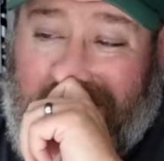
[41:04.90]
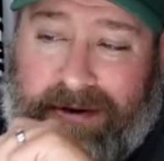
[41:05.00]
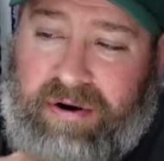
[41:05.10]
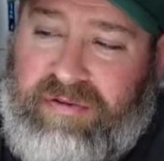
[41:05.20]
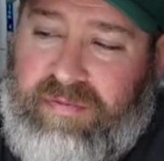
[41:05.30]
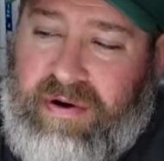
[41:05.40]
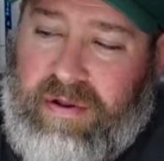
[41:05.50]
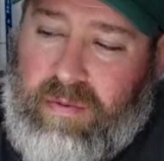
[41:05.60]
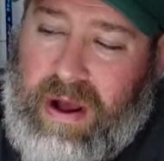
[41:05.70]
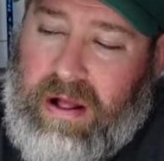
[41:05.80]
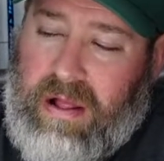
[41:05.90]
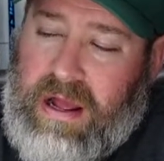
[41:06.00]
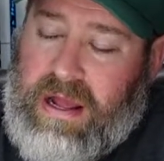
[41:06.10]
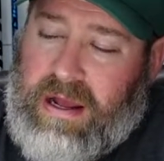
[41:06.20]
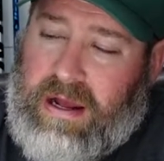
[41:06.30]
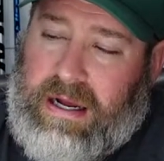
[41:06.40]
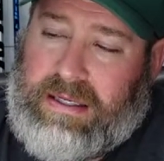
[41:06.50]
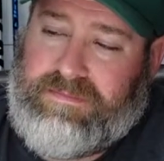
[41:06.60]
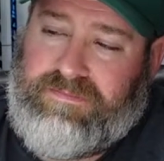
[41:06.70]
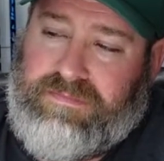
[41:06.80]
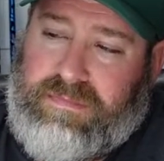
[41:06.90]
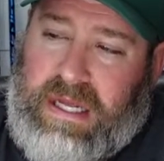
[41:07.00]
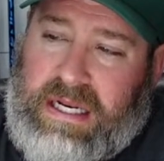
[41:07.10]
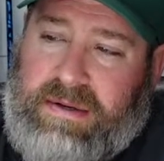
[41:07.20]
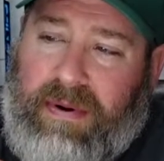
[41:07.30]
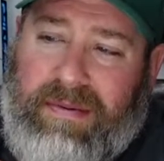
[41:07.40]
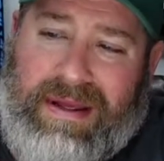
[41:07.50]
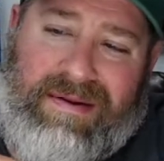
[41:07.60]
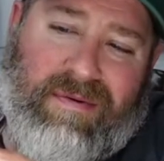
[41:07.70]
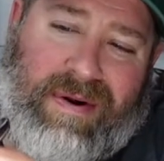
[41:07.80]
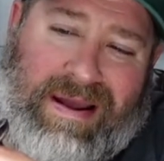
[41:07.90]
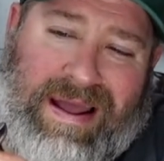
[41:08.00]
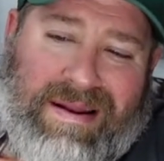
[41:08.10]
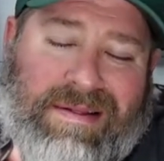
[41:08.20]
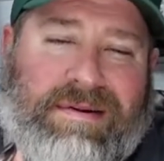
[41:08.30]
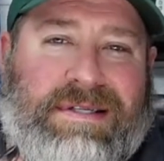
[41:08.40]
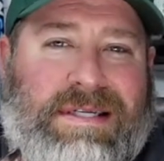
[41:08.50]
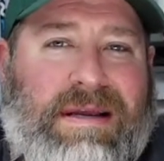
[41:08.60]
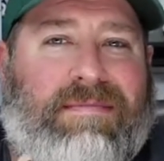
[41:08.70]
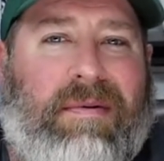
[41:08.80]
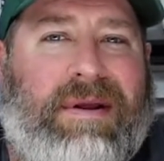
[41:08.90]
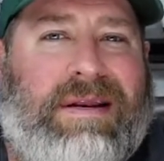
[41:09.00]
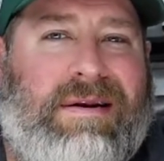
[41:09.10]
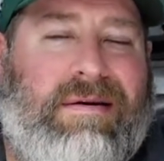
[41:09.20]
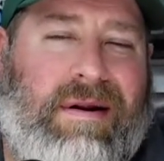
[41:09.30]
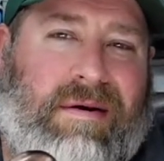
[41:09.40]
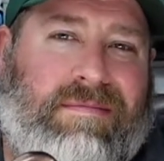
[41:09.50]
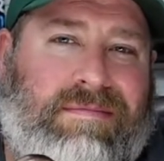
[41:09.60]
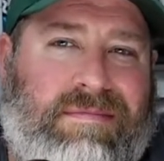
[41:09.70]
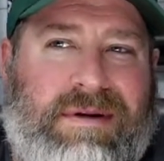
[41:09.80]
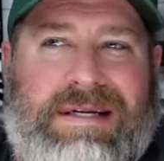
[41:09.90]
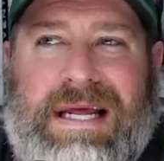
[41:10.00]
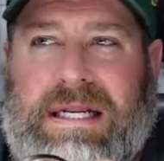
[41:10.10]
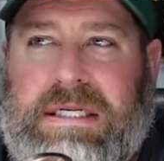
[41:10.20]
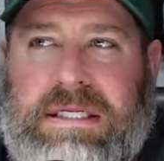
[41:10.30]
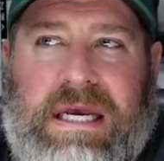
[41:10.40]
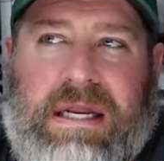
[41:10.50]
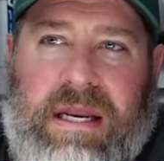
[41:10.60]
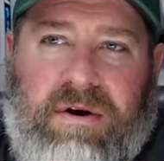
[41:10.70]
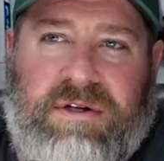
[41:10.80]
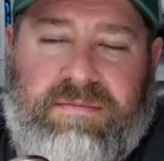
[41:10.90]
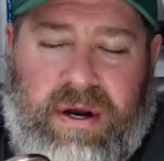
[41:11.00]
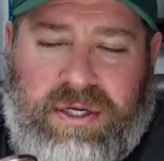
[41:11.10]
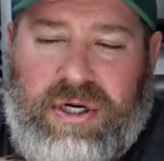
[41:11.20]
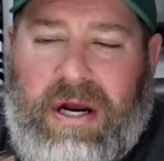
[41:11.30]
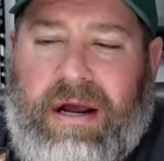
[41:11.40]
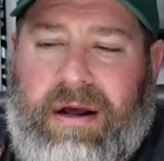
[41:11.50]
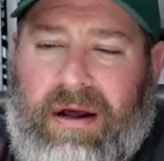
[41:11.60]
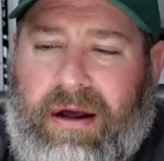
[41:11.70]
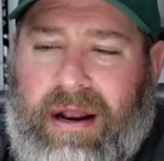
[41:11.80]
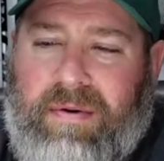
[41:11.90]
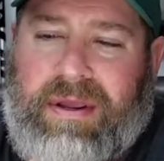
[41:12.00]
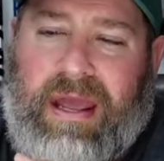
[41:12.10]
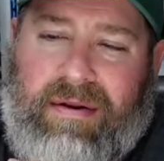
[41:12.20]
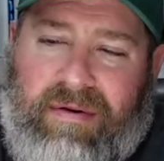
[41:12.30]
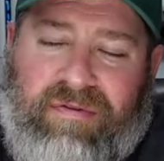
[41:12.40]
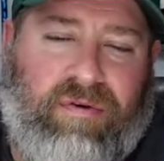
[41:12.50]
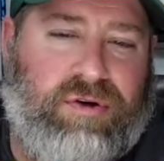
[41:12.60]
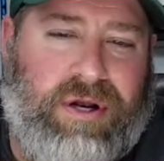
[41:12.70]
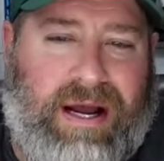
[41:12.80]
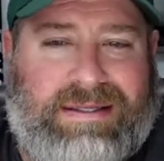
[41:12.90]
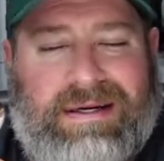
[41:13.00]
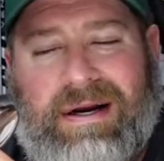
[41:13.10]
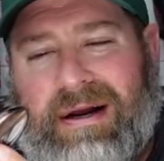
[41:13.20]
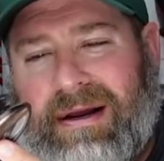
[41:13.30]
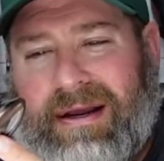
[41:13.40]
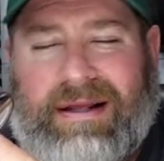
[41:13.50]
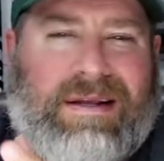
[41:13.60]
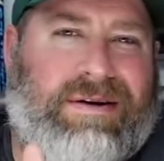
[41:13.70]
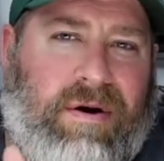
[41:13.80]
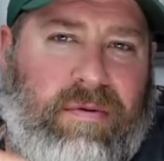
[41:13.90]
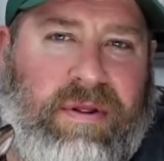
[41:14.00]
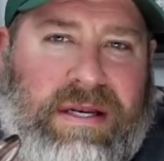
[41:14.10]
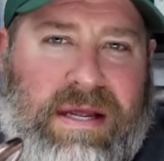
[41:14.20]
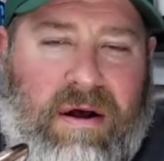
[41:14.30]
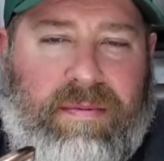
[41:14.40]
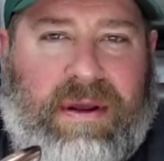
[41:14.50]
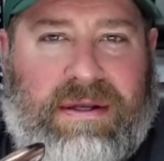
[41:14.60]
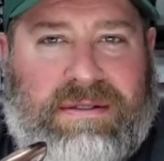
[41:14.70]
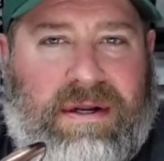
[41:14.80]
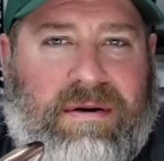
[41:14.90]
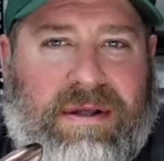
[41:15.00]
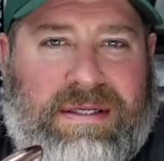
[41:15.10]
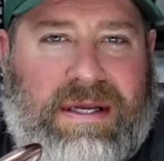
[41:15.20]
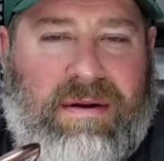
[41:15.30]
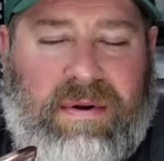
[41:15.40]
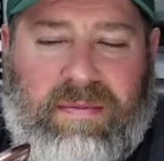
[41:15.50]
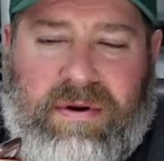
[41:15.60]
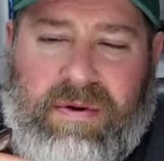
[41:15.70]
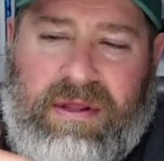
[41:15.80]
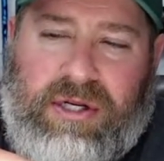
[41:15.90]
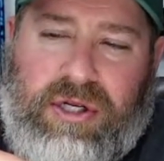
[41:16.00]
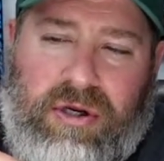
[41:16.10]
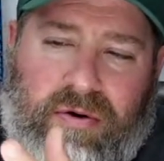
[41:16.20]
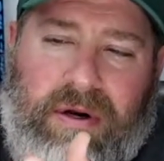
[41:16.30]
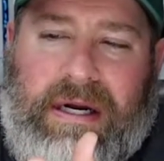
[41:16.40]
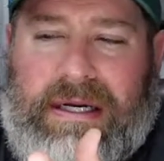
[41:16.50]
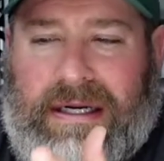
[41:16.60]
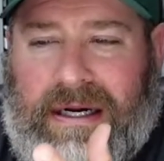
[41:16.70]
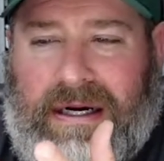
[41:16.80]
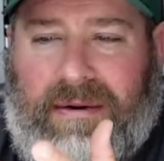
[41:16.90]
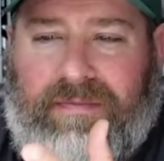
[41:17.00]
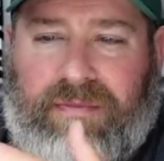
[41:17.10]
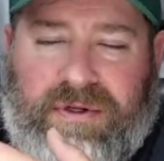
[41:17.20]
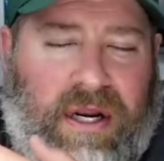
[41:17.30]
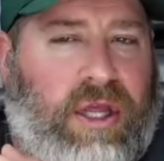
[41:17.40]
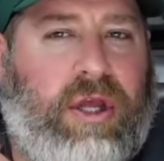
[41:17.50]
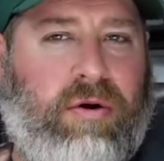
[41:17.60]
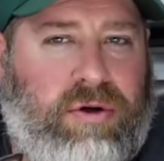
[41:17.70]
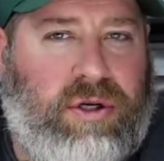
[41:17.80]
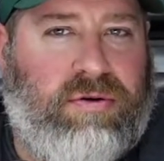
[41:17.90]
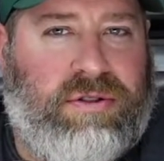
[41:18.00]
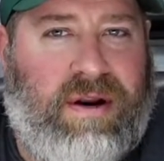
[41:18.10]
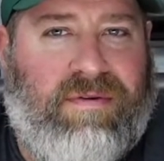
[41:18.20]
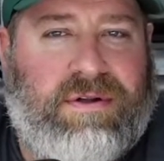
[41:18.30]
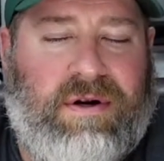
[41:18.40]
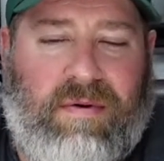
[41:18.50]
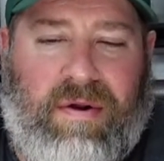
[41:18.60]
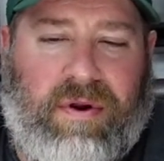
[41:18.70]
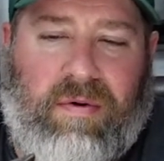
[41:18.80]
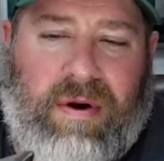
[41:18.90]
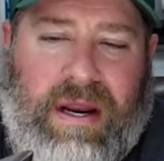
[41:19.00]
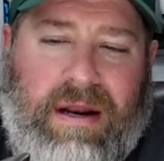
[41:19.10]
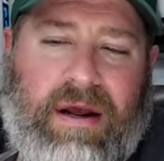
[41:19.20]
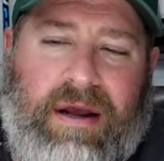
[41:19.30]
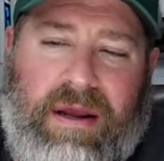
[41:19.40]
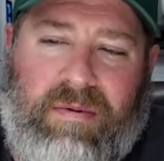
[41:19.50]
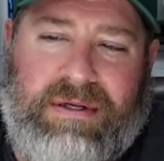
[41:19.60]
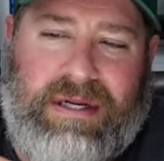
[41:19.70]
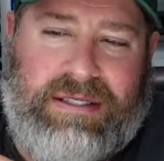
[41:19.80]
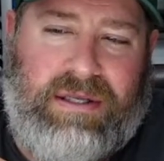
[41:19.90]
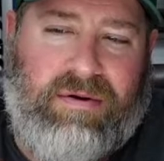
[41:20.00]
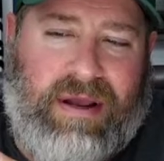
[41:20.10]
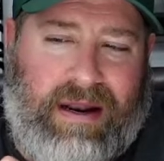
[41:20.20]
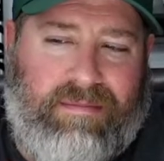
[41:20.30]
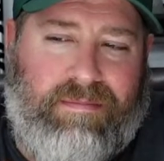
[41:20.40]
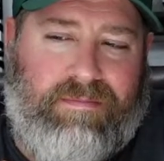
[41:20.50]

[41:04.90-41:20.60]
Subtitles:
the turf fairly well, and it probably, even when I got a little steep, probably didn't dig near as much. Now again, on full shots, it's hard to really tell because like I said, I mean, between the two, there's not a huge difference around the green. It was nice that you kind of